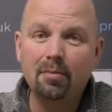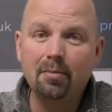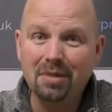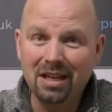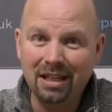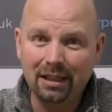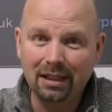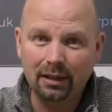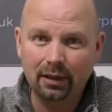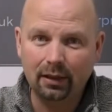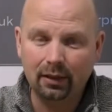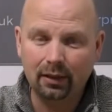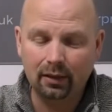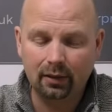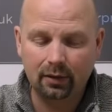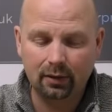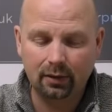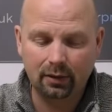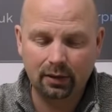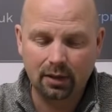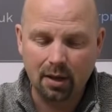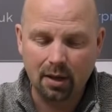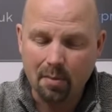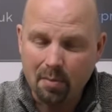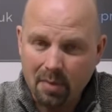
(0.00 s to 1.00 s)
media
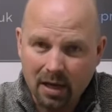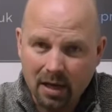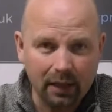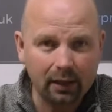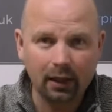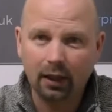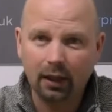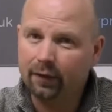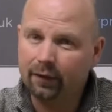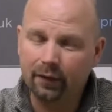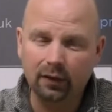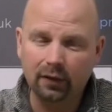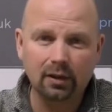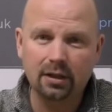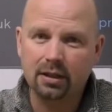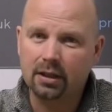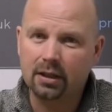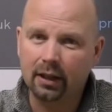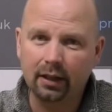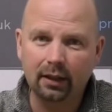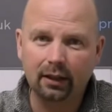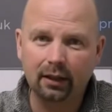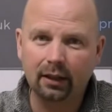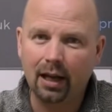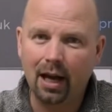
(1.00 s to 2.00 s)
to make that full
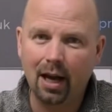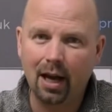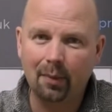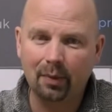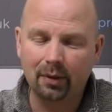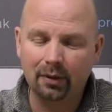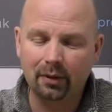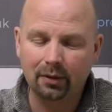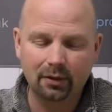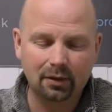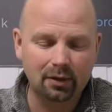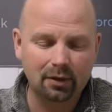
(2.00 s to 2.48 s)
cycle happen,